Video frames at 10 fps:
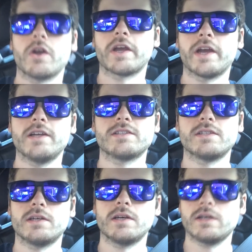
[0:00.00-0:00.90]
Okay, guys,
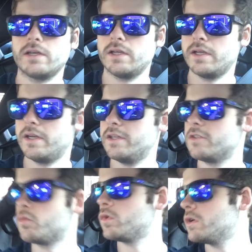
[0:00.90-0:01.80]
uh, it
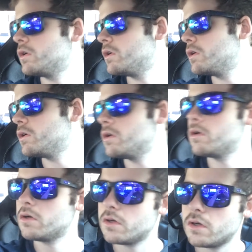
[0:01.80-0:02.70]
is 1,
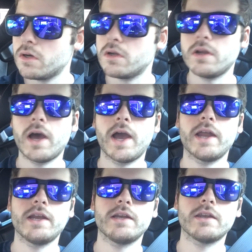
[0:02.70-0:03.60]

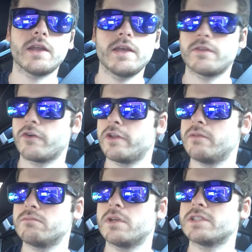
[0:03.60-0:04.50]
9,
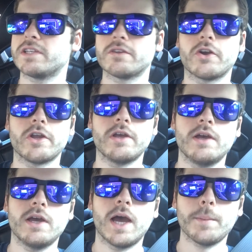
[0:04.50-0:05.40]
8.30. It's 8.30.
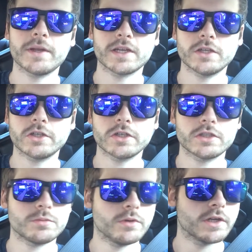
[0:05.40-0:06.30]
I'm about to head to
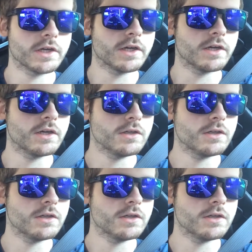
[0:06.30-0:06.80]
church, but, uh,